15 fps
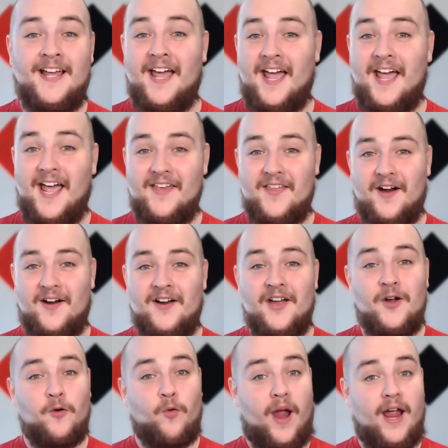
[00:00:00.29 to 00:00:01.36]
Hey there,
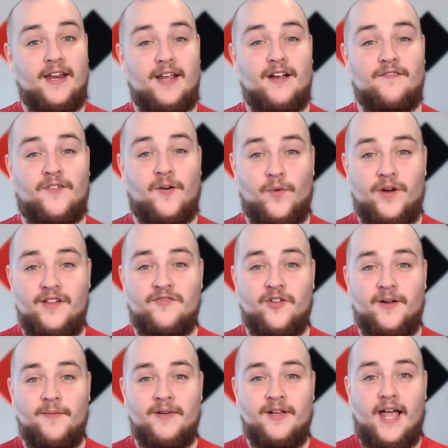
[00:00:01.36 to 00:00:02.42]
Randy here from
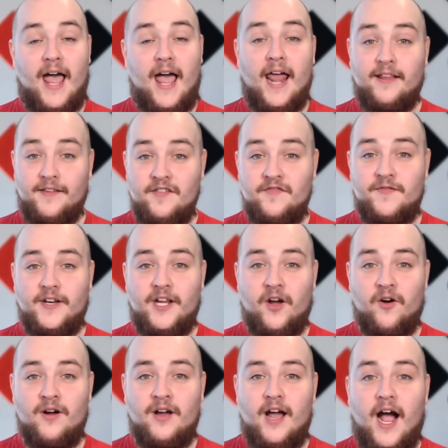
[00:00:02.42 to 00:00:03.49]
Restream, and in this video,
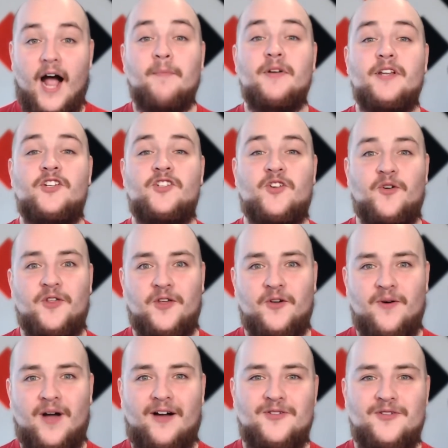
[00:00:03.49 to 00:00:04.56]
I'm going to show you
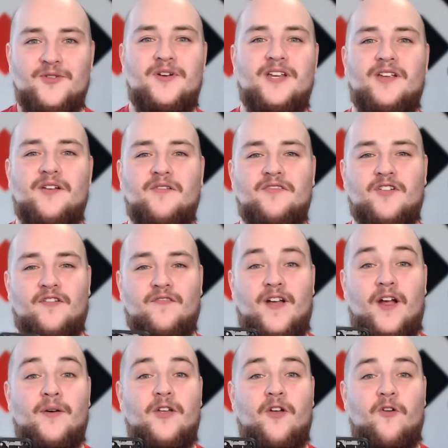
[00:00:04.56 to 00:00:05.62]
how you can use your
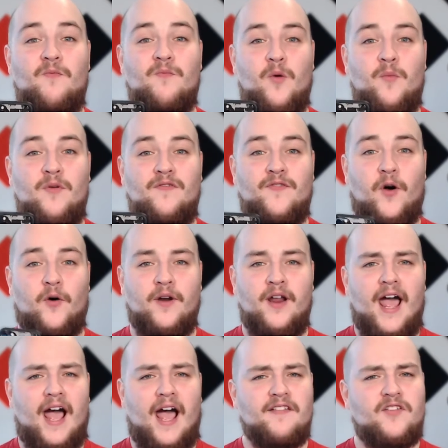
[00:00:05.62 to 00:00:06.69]
very own mobile phone
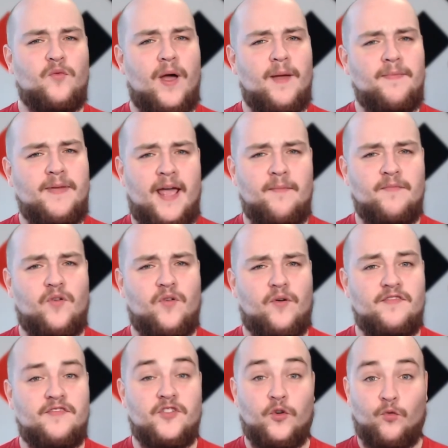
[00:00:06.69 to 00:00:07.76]
as a webcam
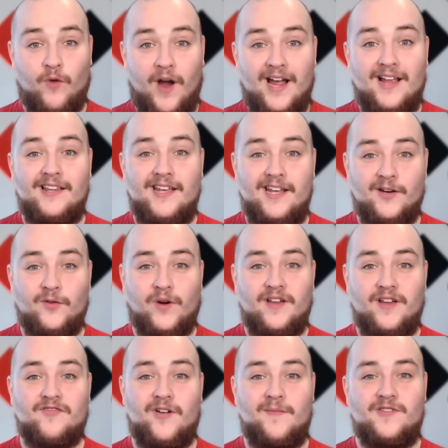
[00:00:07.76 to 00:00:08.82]
source directly in
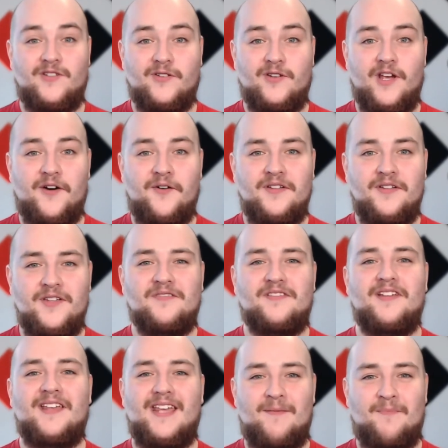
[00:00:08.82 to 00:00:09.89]
Restream Studio
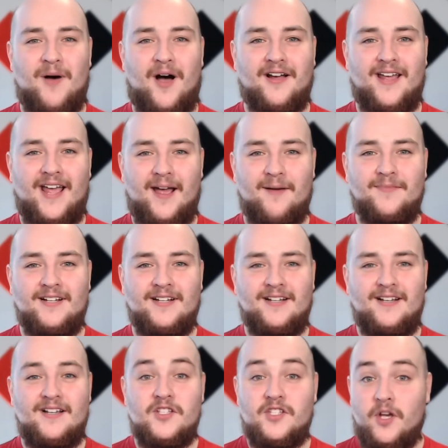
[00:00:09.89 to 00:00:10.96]
using EpocCam.
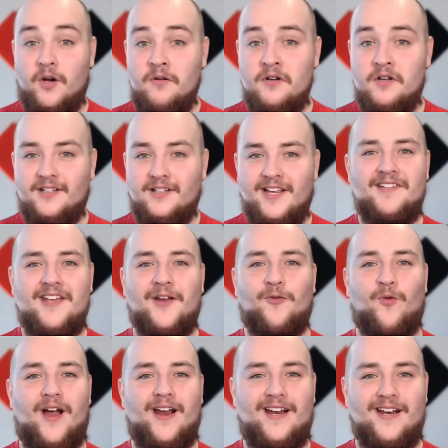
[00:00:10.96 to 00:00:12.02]
So let's get
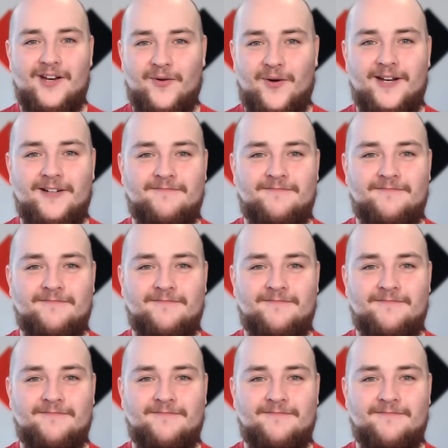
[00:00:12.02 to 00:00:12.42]
right into it.